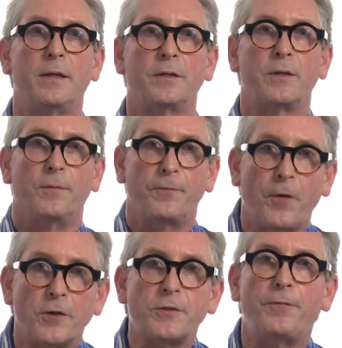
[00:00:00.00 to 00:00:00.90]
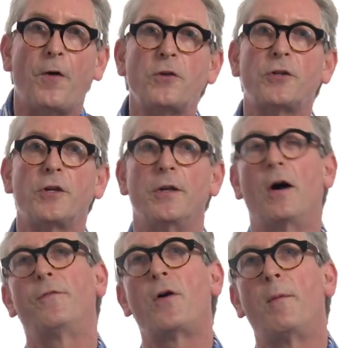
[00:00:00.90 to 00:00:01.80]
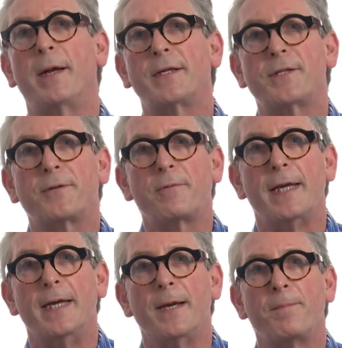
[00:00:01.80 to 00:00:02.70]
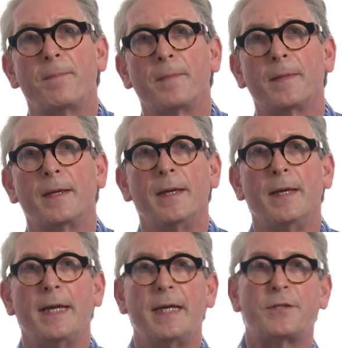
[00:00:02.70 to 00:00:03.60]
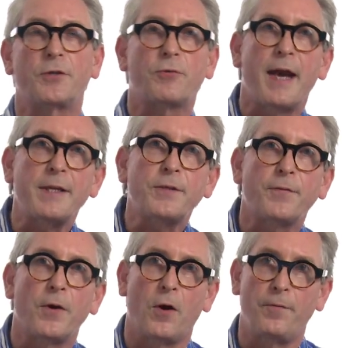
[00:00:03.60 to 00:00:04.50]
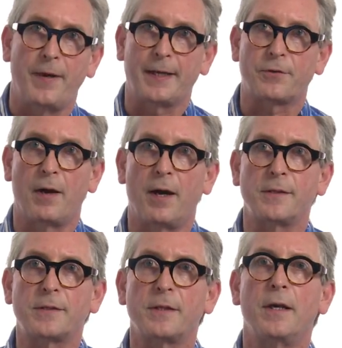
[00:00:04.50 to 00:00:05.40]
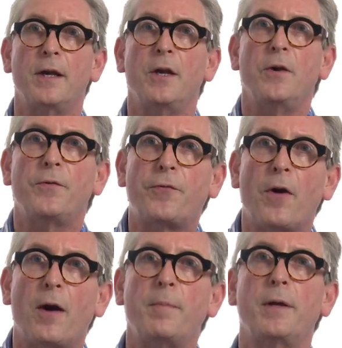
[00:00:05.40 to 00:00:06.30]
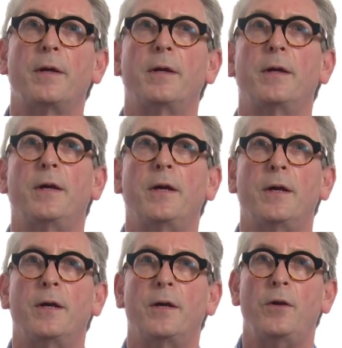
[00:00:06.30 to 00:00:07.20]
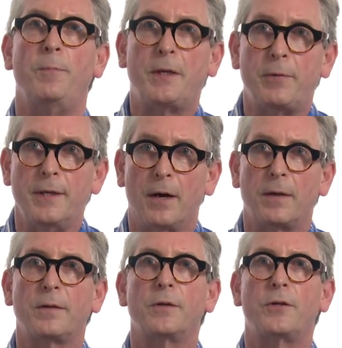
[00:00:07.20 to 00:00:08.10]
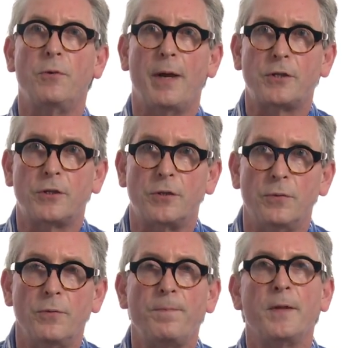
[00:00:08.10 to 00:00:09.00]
So first, the function of complex 3 is the transfer of electrons from ubiquinol, QH2,